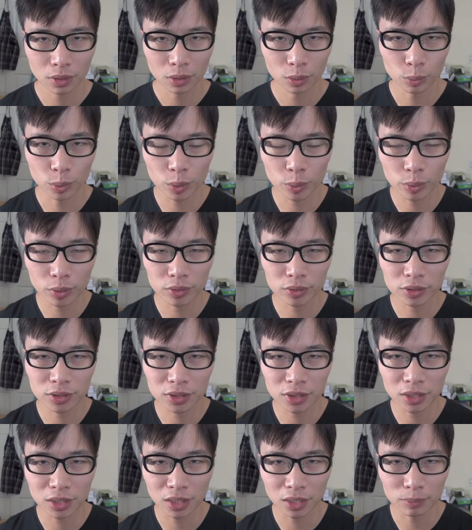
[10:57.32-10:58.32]
we will
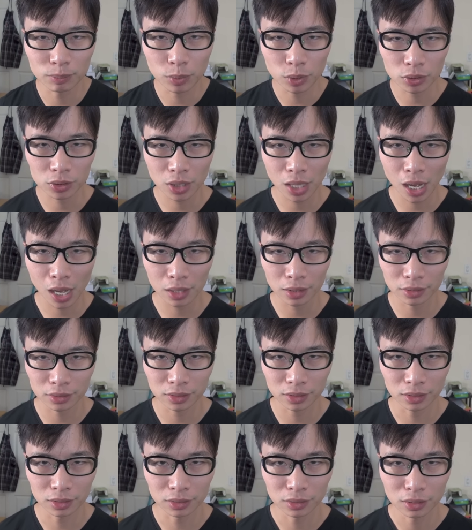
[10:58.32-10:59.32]
see
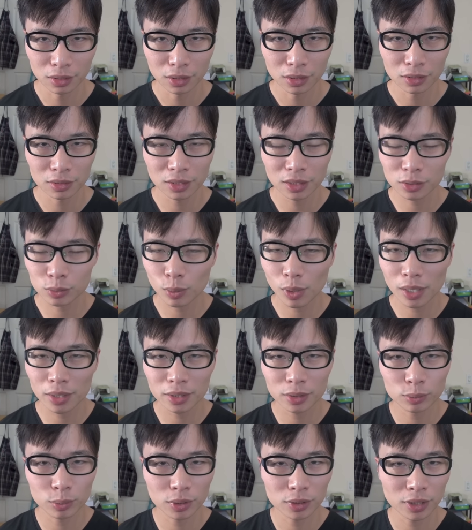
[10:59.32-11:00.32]
immortality. That's why
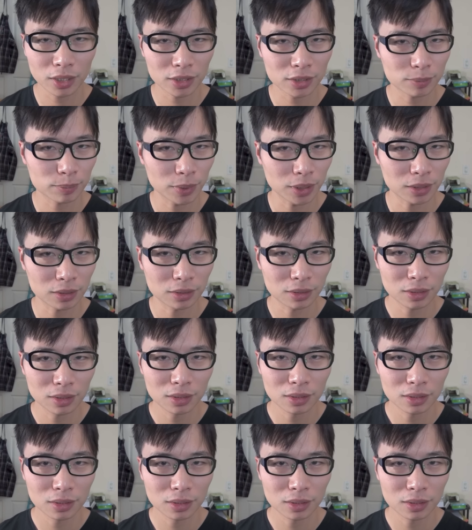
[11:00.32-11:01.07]
he has been